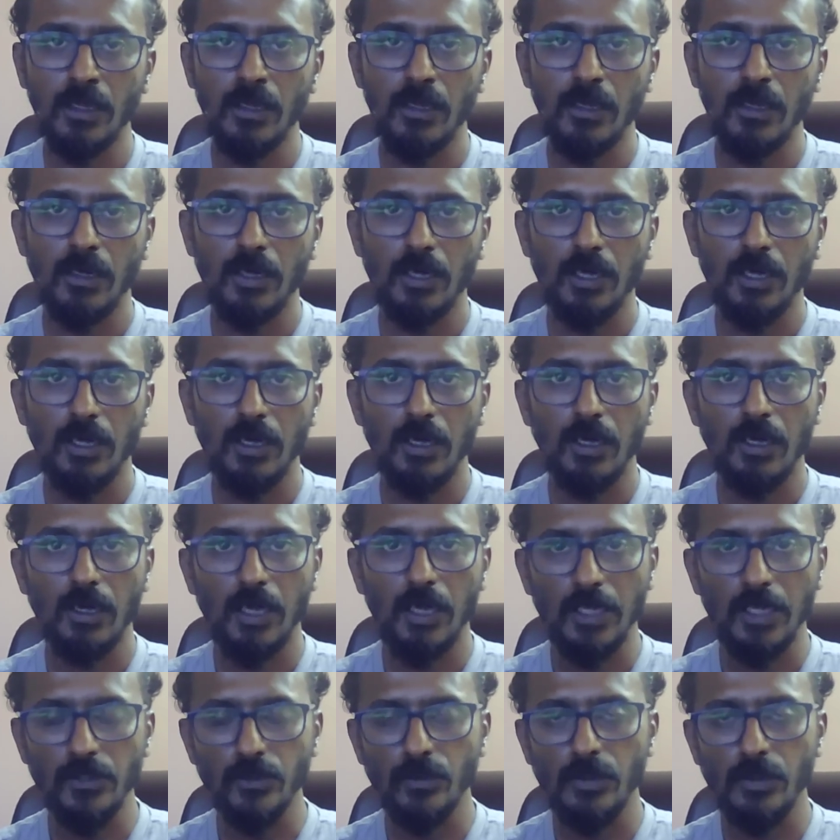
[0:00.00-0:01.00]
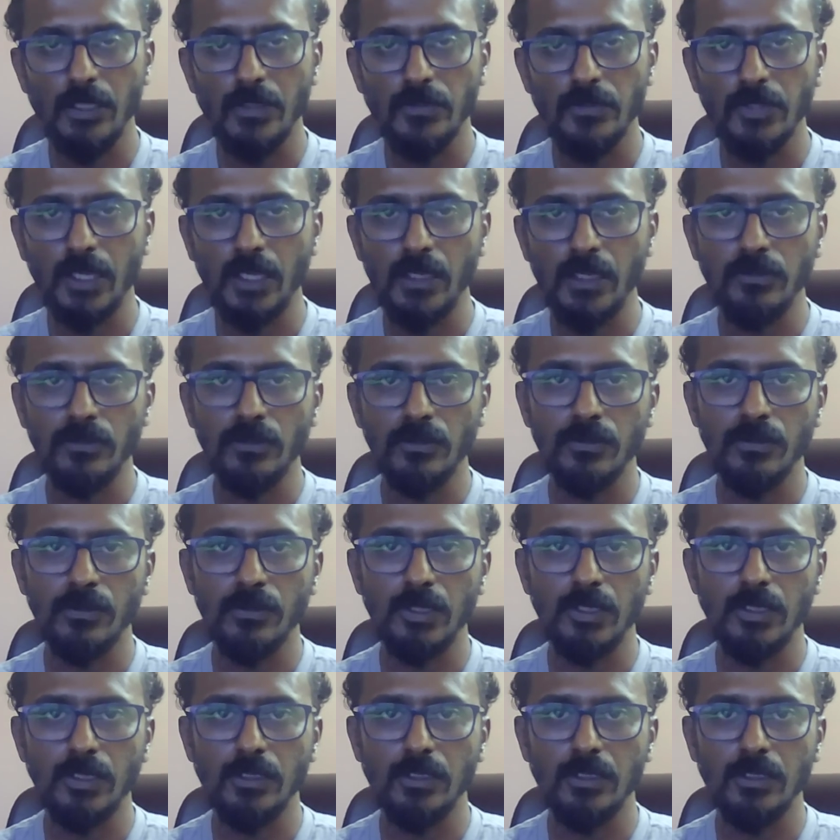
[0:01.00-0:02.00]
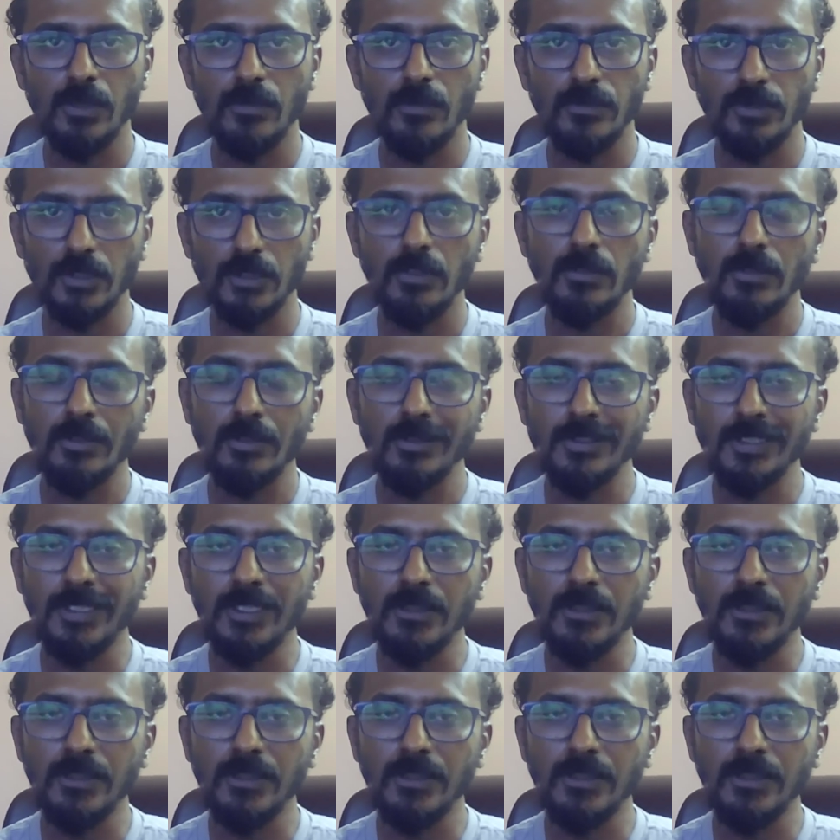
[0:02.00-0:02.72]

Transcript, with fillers: uh, as well as iso 20000